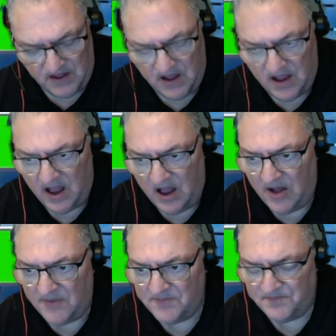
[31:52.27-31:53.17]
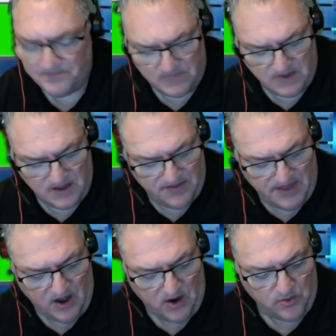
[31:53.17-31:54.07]
That
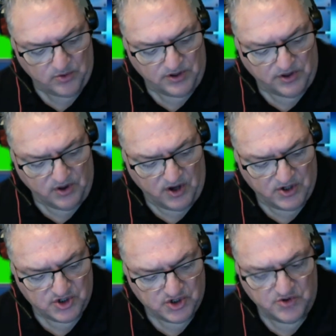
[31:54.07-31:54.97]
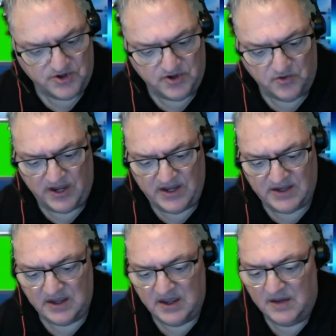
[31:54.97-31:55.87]
I will decide during the week.
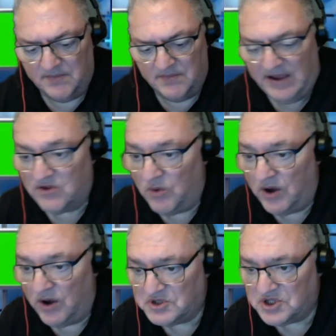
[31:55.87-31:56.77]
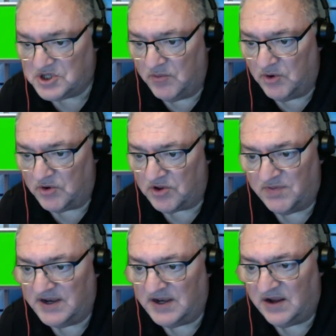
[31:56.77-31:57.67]
But it's a one-off show. I'm not
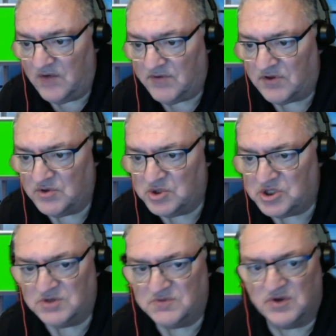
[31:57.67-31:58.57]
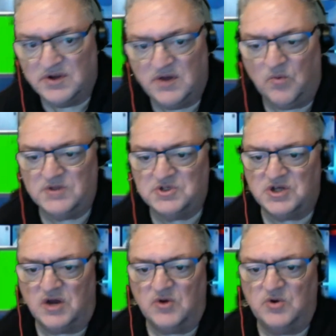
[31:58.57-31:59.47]
splitting it over 2 shows. I'm doing it in one
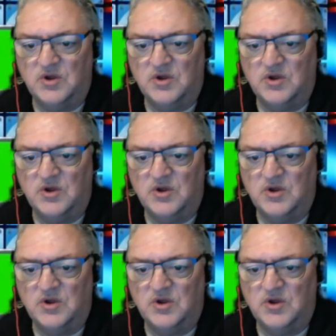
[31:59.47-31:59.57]
show.